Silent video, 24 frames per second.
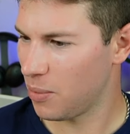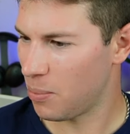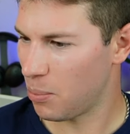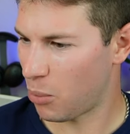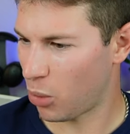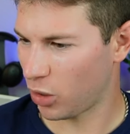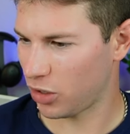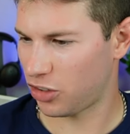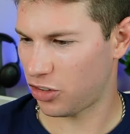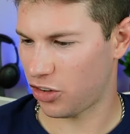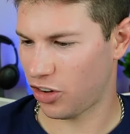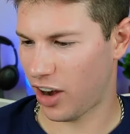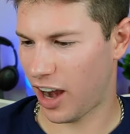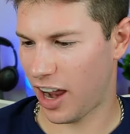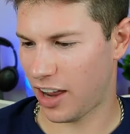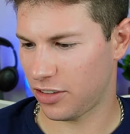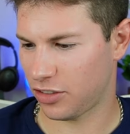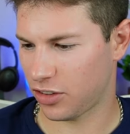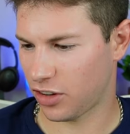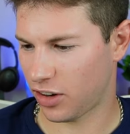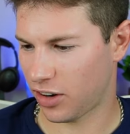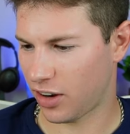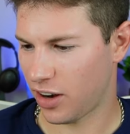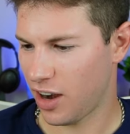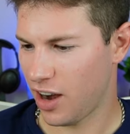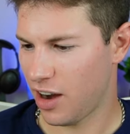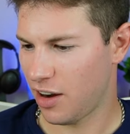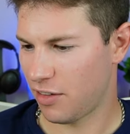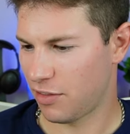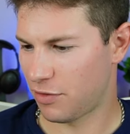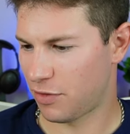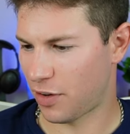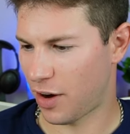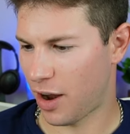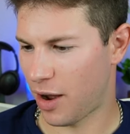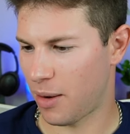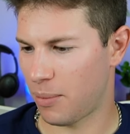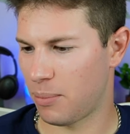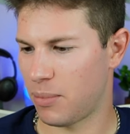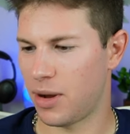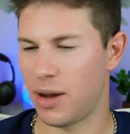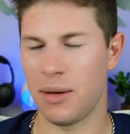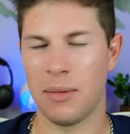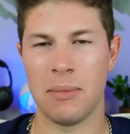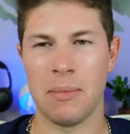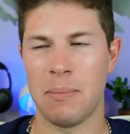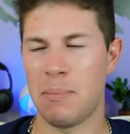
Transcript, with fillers: moisturizer from